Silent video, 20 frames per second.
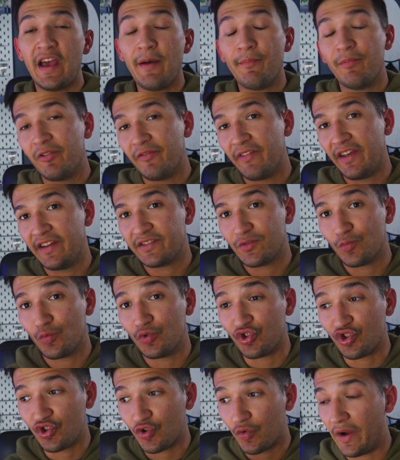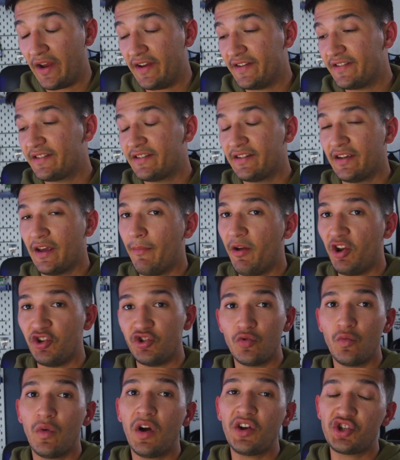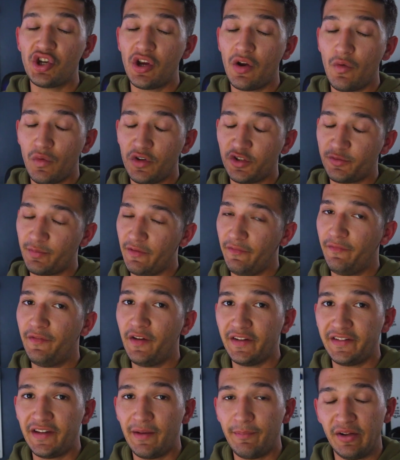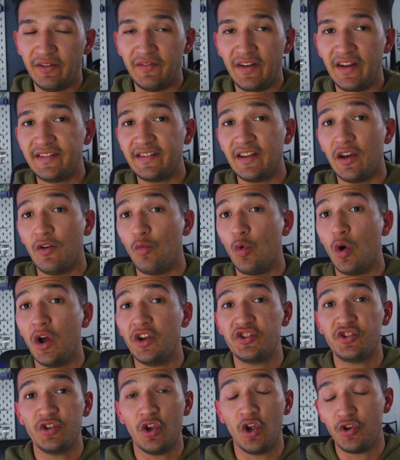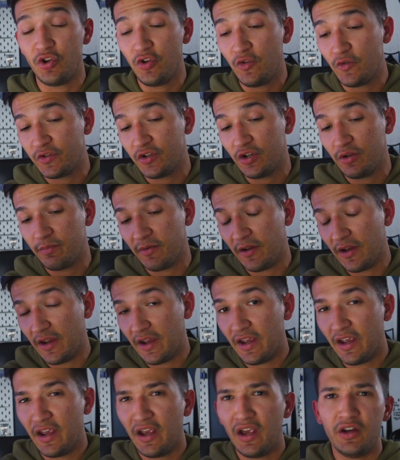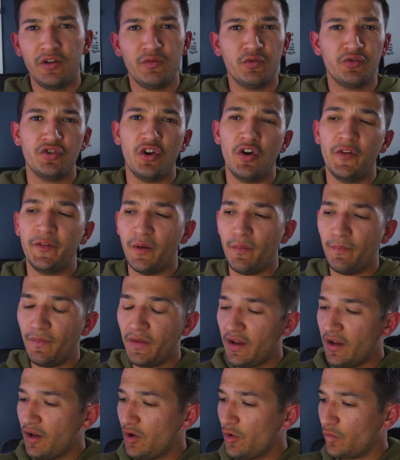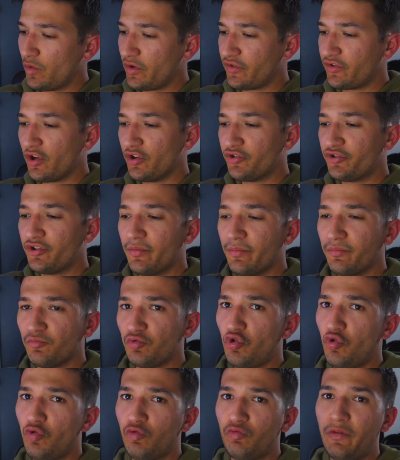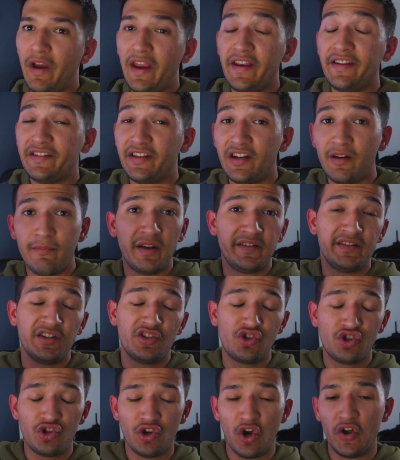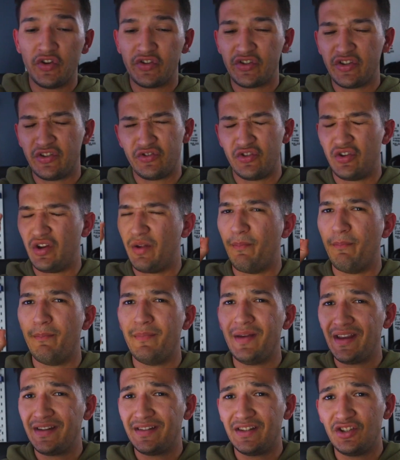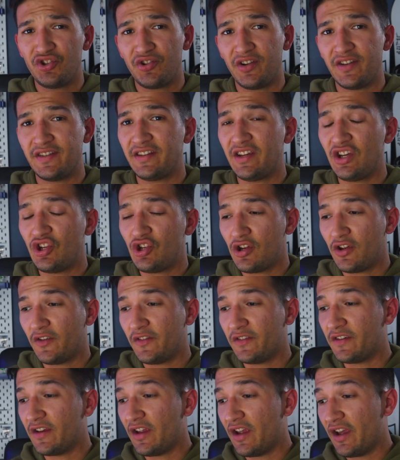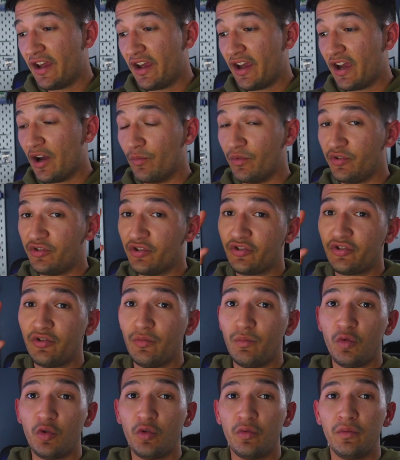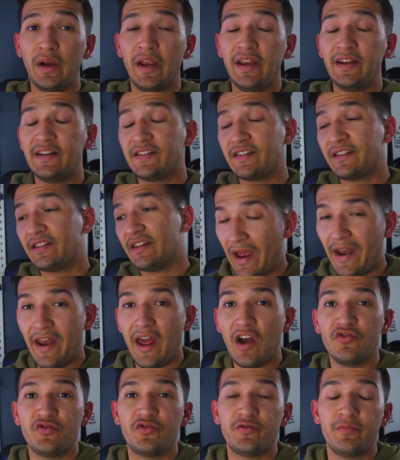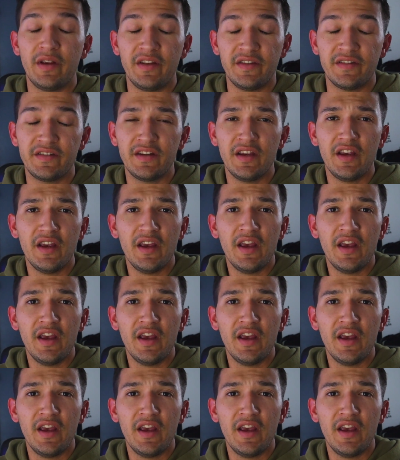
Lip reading: Apple event was great. I managed to watch it. It was my first Apple event I watched on YouTube and it was awesome. We saw some great cinematic shots, some amazing transitions, and we saw some great announcements